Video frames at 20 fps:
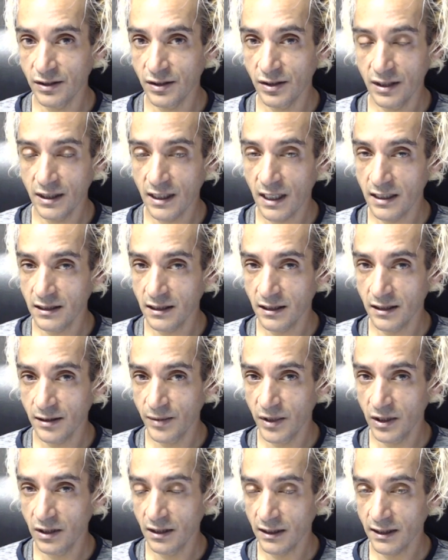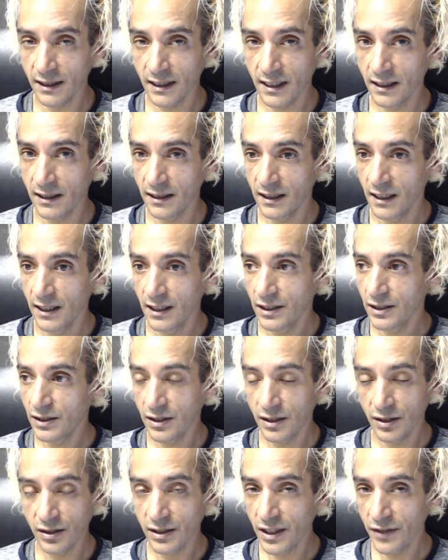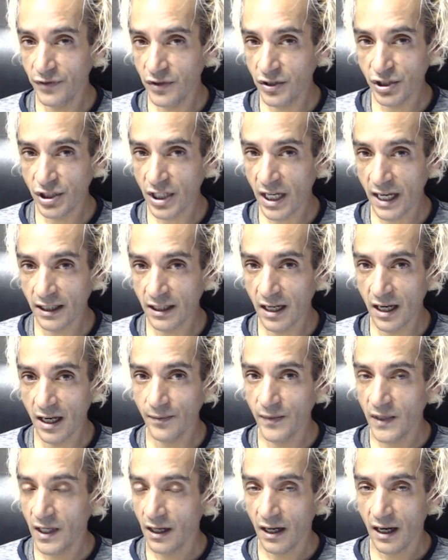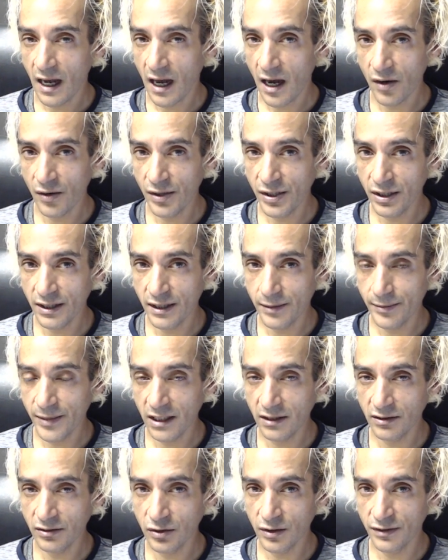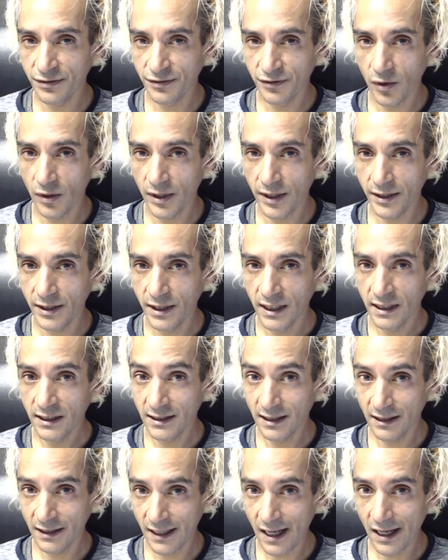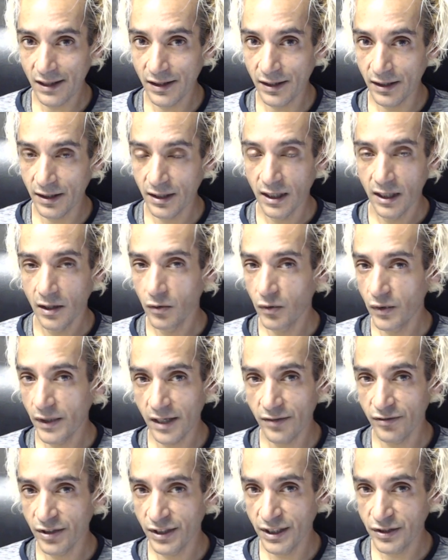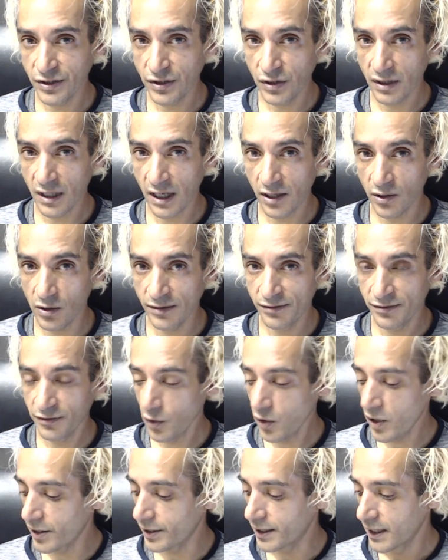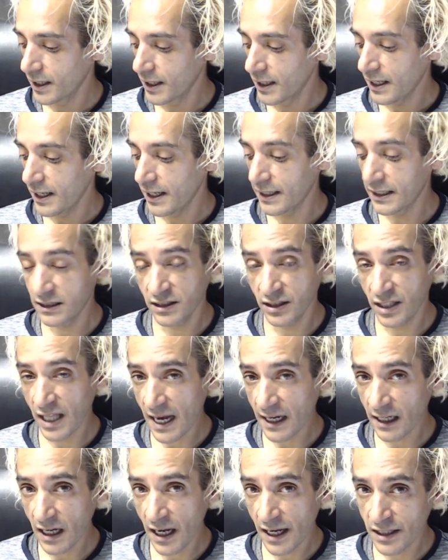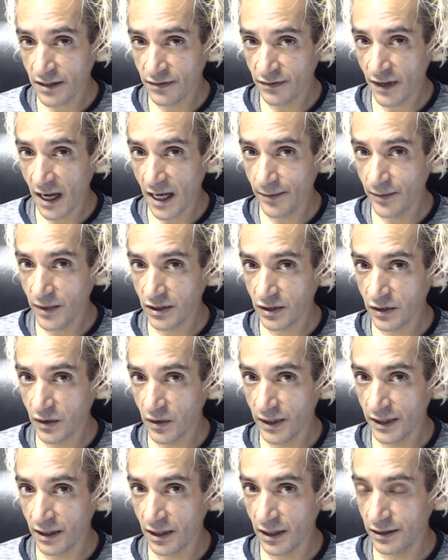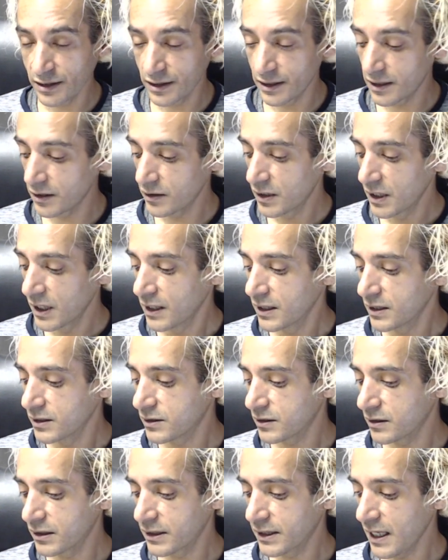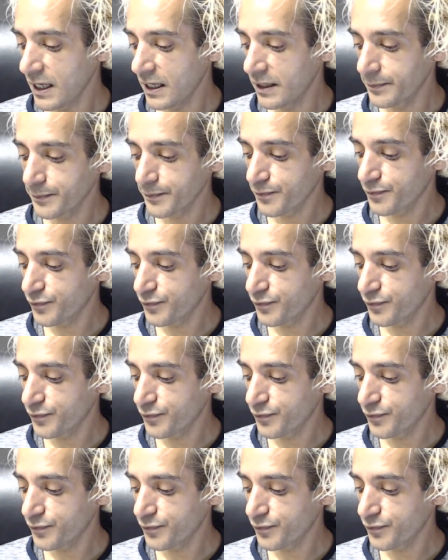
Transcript: so you guys are going to be looking at, you know, if you shack up, how are you going to be able to afford together whatever it is you got to afford, and it's that kind of vibe that's going on, you know. So again,